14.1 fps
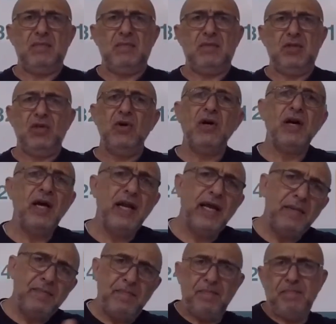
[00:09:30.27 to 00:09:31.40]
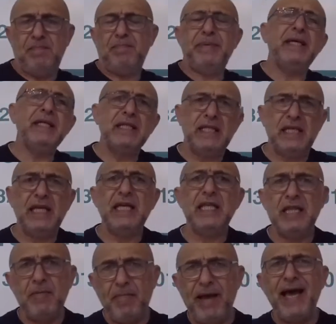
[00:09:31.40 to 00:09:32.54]
you and I built in
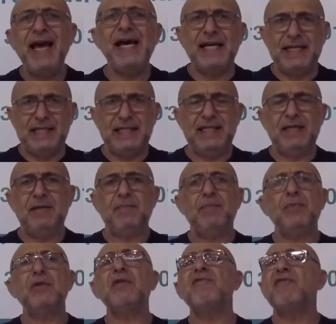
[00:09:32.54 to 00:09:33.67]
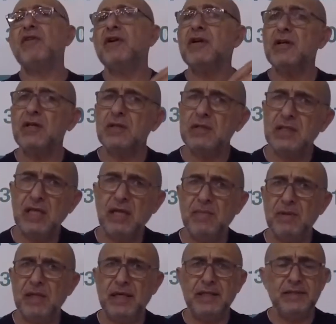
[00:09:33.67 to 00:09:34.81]
the past, the vertical
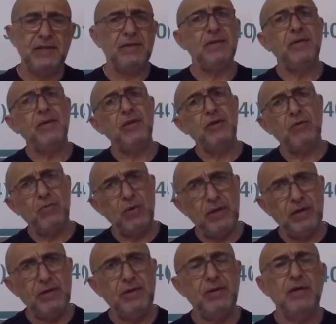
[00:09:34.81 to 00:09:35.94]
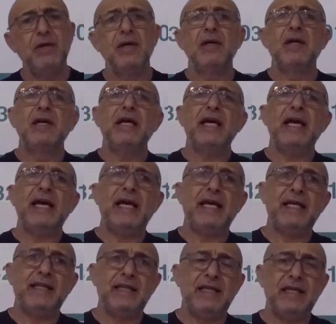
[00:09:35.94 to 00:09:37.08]
stabilizer, the rudder,
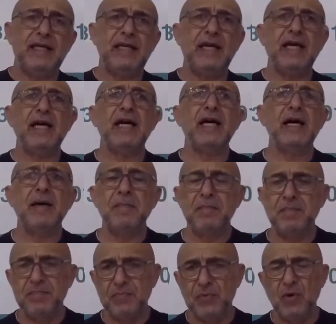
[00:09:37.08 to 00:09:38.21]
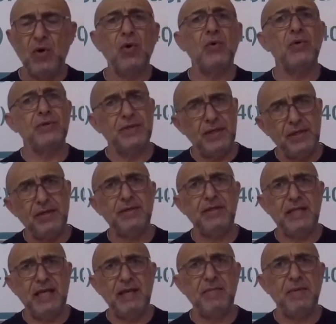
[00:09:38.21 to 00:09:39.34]
and the horizontal
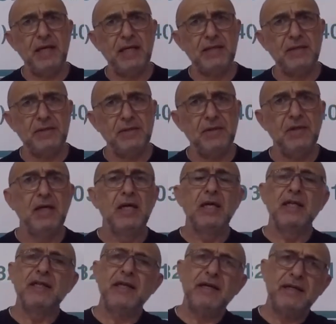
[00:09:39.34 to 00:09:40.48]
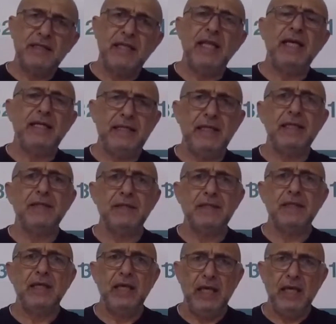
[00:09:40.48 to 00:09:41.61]
stabilizer, there is lessons
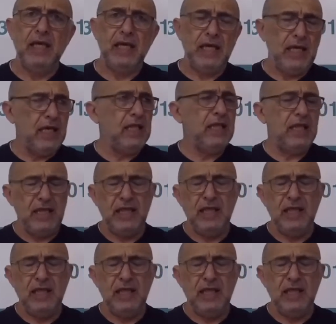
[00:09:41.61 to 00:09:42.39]
in